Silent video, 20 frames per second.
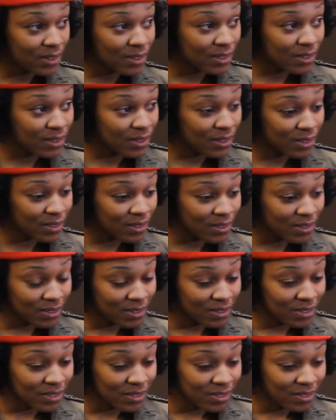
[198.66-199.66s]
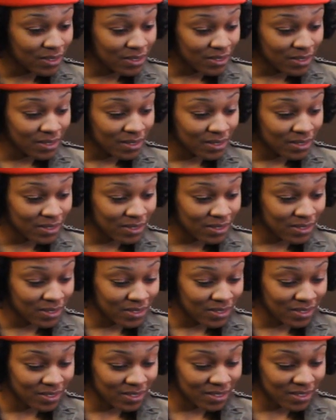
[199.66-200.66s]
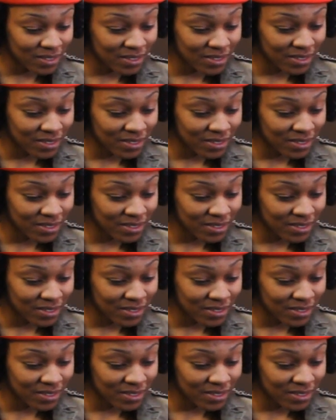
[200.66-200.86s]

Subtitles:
No words are spoken by the person on screen.